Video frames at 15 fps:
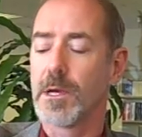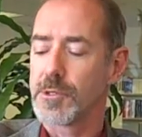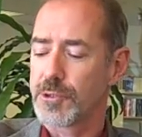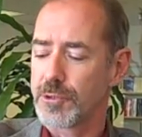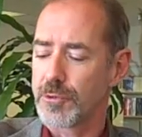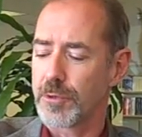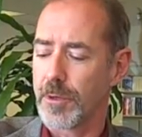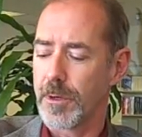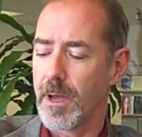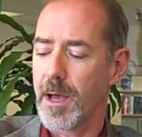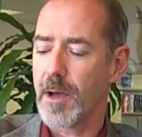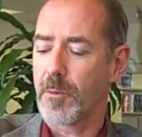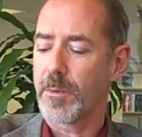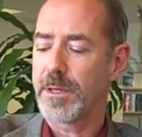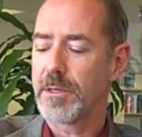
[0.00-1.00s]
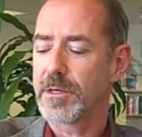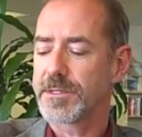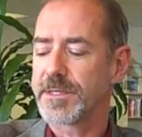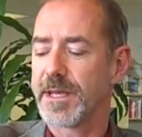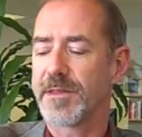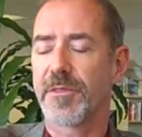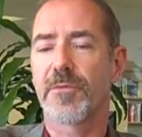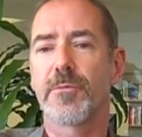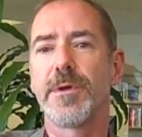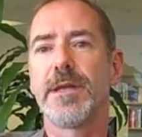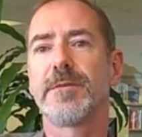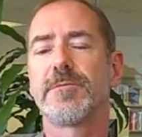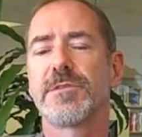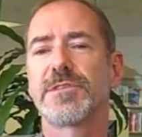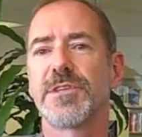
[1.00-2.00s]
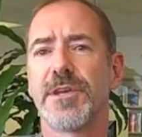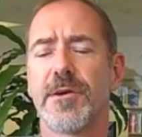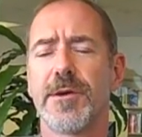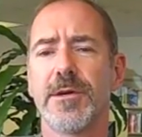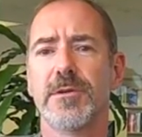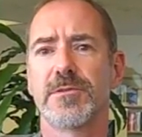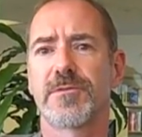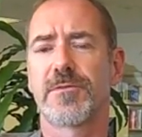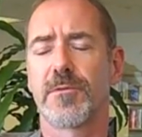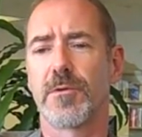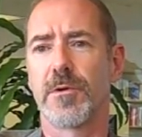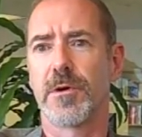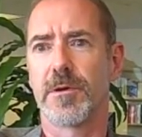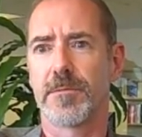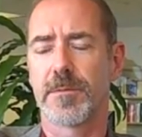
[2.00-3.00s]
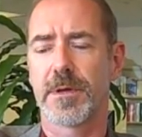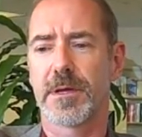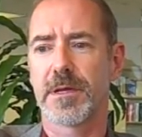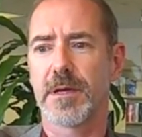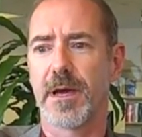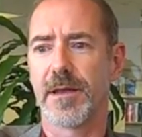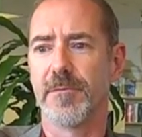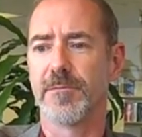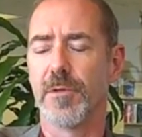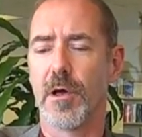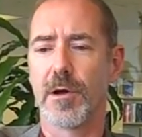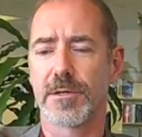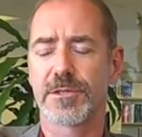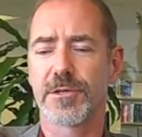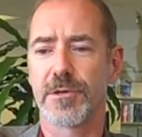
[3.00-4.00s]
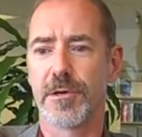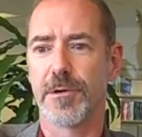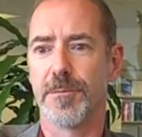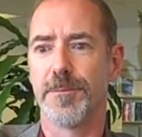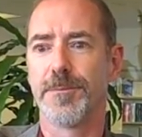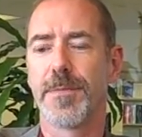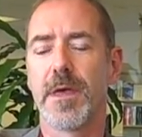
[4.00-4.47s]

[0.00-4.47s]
Sure. Uh, we looked at three different scenarios for kind of long-term